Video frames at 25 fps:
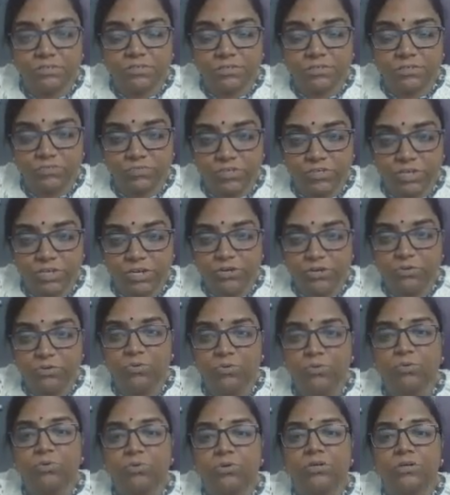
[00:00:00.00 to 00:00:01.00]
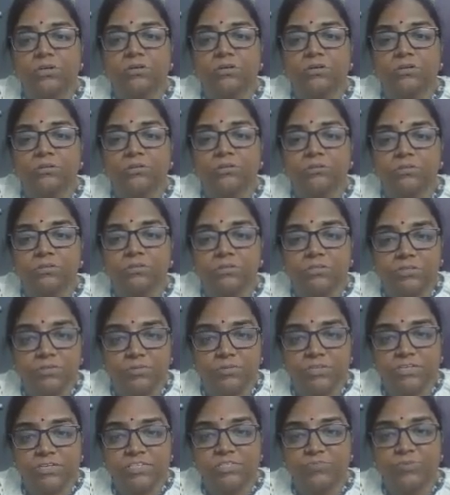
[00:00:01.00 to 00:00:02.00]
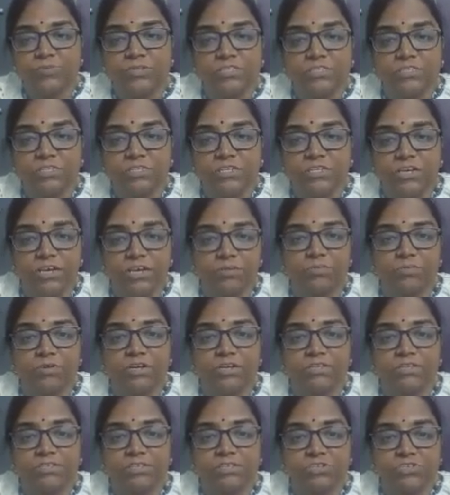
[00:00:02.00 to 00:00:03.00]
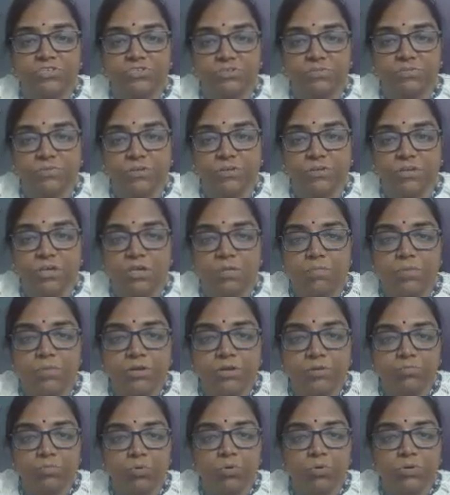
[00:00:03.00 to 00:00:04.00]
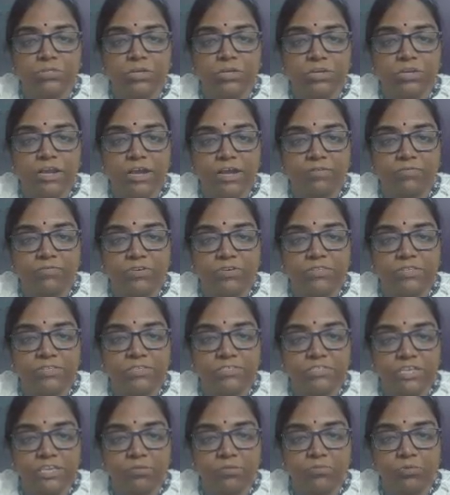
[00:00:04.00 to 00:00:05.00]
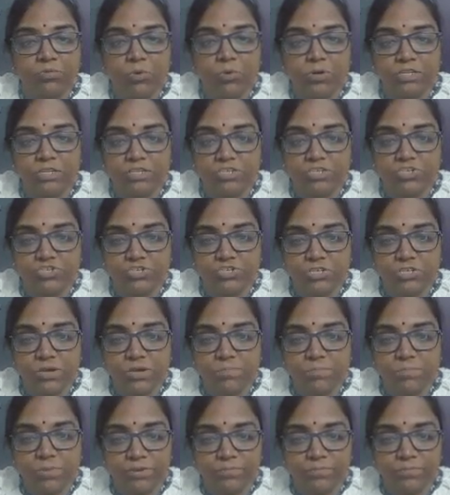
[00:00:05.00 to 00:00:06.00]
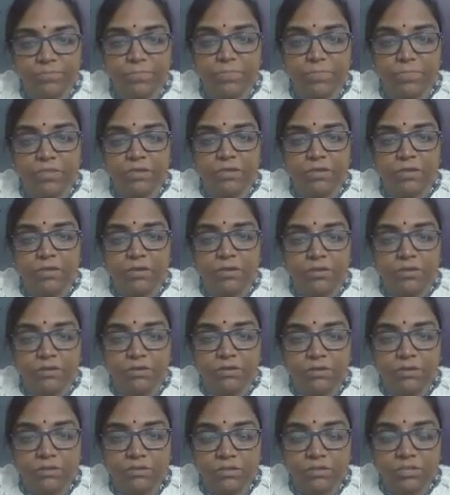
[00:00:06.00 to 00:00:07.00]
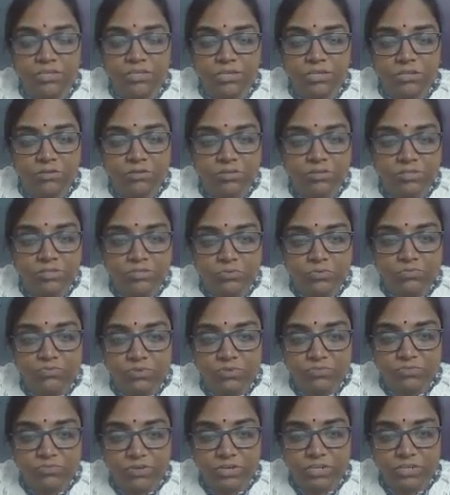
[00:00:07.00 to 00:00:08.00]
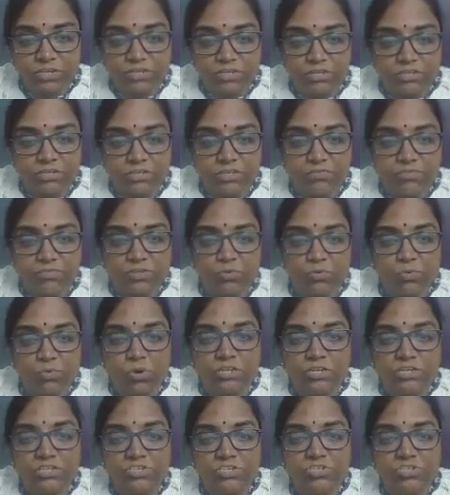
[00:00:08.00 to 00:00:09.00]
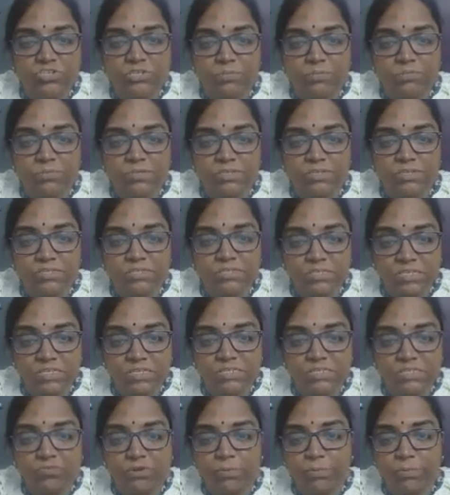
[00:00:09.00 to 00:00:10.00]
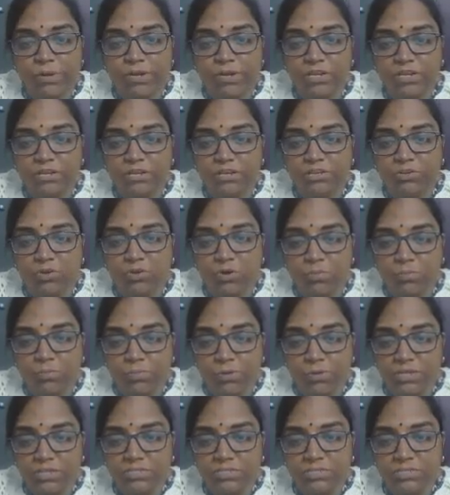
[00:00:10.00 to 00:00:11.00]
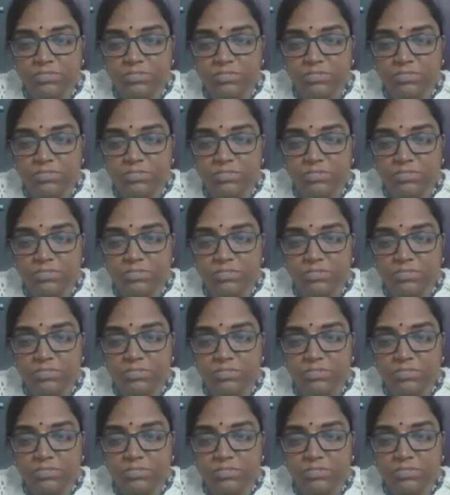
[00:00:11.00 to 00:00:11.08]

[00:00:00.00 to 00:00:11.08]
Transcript: undergo the sp3 hybridization. But both are having the same coordination number. Here also we find that if the coordination number is 6 for a particular complex,